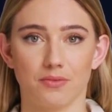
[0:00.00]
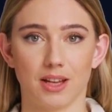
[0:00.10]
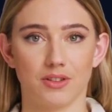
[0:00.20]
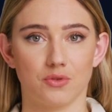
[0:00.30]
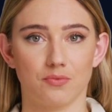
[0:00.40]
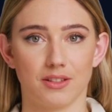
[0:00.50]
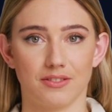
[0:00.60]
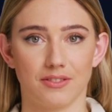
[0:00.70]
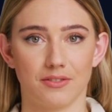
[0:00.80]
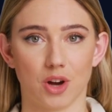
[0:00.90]

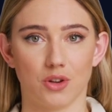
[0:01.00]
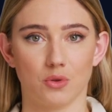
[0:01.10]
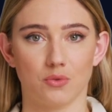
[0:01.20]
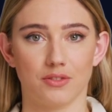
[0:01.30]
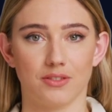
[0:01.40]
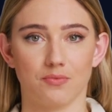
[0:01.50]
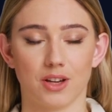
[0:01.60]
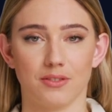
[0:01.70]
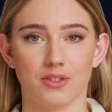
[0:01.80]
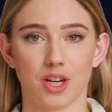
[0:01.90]
Interfaces are used to
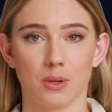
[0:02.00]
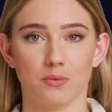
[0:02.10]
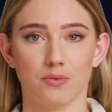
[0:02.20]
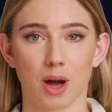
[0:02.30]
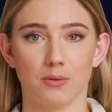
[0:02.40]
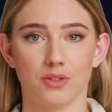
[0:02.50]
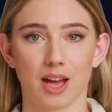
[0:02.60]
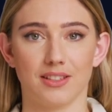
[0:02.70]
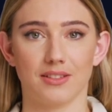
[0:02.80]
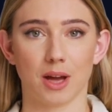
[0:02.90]
define the shape of an
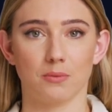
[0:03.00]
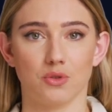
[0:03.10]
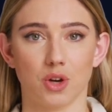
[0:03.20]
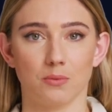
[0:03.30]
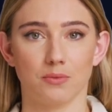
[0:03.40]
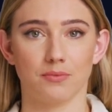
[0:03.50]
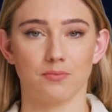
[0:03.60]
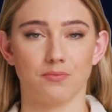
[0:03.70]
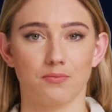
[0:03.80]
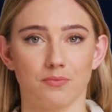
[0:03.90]
object in TypeScript.
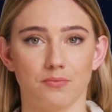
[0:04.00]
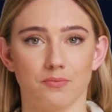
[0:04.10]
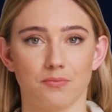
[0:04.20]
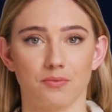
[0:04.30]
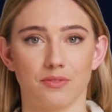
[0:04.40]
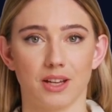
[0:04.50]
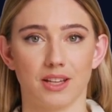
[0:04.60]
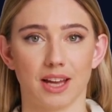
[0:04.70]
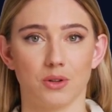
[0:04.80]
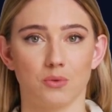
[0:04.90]

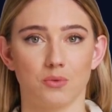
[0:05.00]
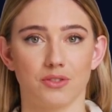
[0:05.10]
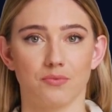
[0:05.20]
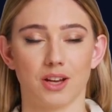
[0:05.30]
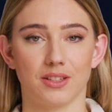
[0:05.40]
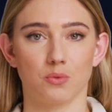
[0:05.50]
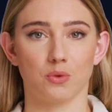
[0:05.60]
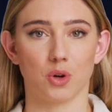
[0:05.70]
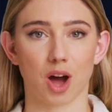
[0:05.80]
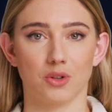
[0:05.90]
They allow you to define the
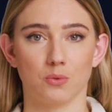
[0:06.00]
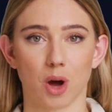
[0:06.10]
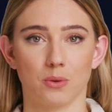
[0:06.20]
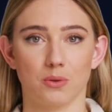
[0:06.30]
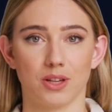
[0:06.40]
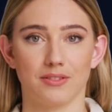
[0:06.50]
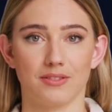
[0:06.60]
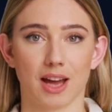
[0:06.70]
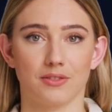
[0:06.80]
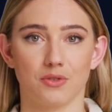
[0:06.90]
required
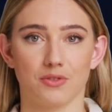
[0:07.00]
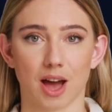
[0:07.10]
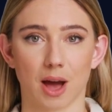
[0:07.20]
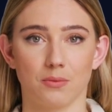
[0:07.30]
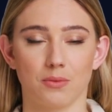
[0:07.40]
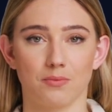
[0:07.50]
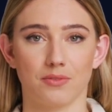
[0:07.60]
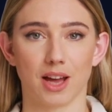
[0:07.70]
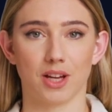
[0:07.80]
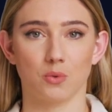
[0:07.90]
properties and their types,
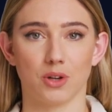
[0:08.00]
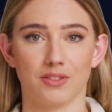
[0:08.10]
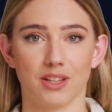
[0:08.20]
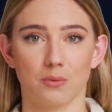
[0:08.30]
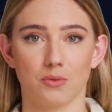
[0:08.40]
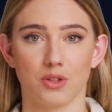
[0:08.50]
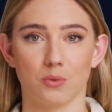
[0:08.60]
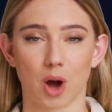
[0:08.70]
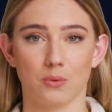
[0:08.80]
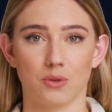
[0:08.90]
as well as
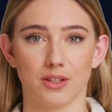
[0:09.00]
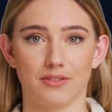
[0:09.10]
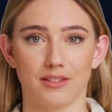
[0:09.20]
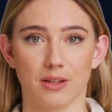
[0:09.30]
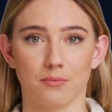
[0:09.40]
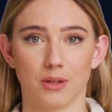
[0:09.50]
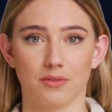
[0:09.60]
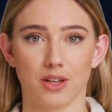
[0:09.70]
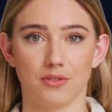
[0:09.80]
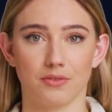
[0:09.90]
optional properties and
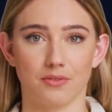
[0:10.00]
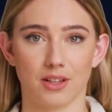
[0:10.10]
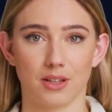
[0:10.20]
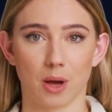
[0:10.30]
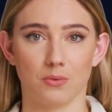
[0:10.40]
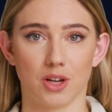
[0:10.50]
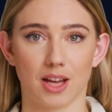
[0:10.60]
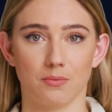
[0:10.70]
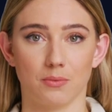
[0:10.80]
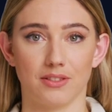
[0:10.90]
methods that an
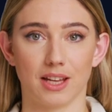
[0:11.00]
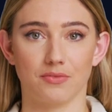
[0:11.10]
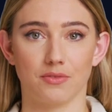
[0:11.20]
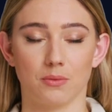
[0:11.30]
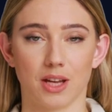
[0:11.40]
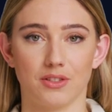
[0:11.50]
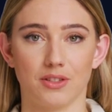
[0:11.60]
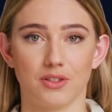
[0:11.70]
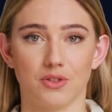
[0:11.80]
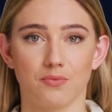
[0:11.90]
object must have to
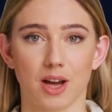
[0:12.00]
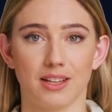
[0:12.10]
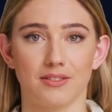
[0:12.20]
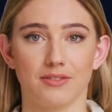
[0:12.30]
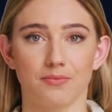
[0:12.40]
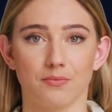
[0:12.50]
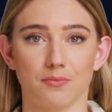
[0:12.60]
match the interface.